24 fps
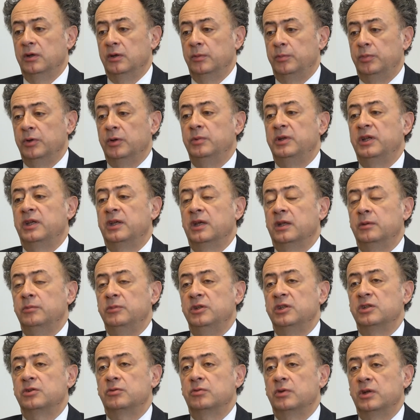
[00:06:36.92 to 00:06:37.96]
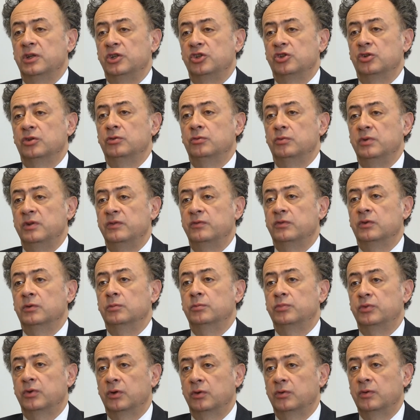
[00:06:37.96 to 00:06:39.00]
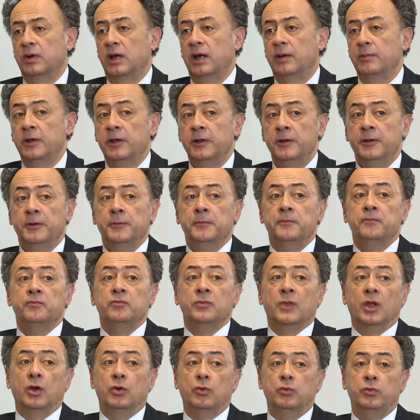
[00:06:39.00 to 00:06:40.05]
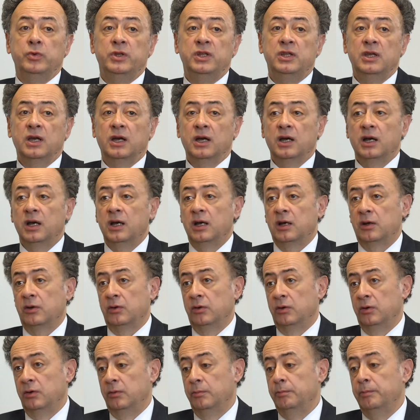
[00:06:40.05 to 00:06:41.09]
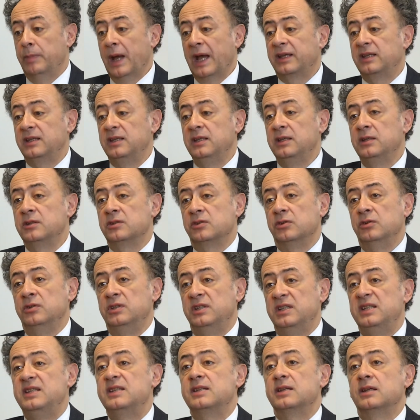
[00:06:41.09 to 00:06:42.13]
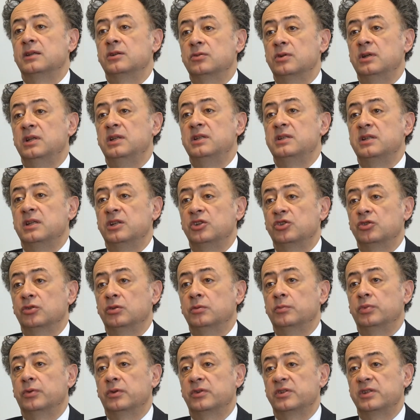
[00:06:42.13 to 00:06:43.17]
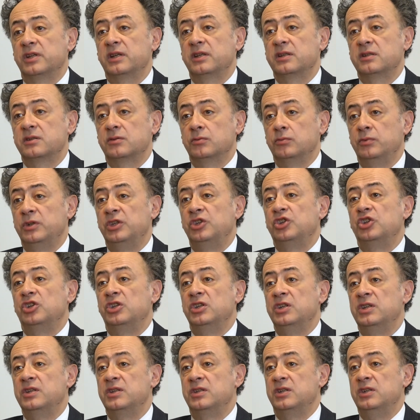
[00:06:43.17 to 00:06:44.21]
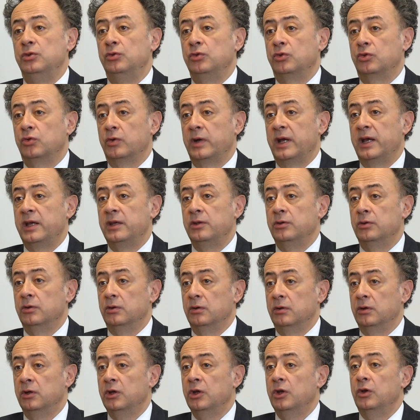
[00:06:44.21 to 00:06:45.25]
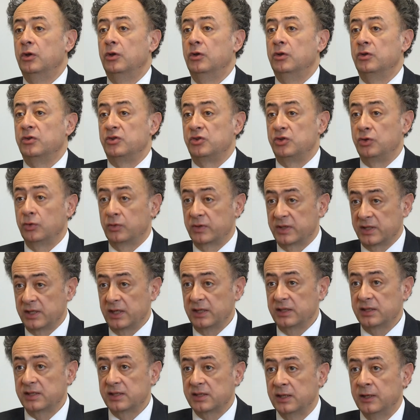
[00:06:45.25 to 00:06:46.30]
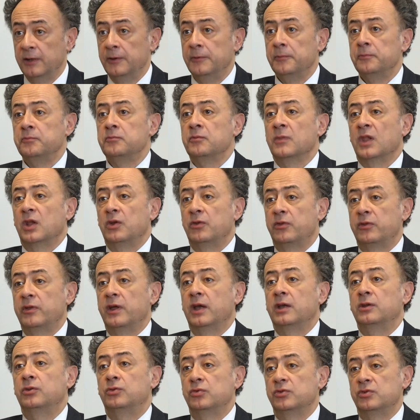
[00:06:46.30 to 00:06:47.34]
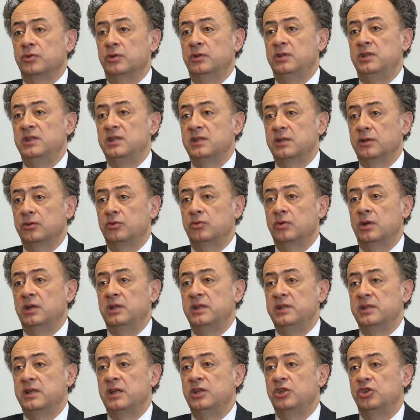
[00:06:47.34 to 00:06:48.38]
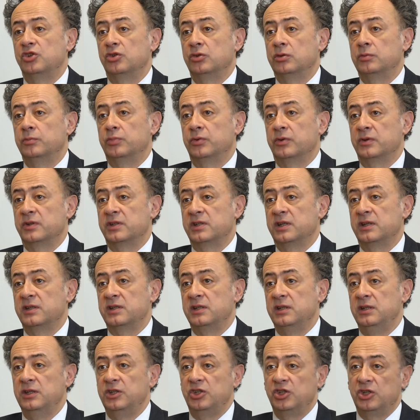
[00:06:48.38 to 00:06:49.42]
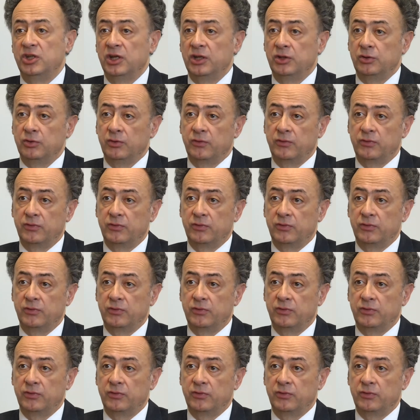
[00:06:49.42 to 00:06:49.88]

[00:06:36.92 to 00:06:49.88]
public administration reform program. We are backing the decentralization process, which is in Ukraine a success. Thanks to the decentralization process initiated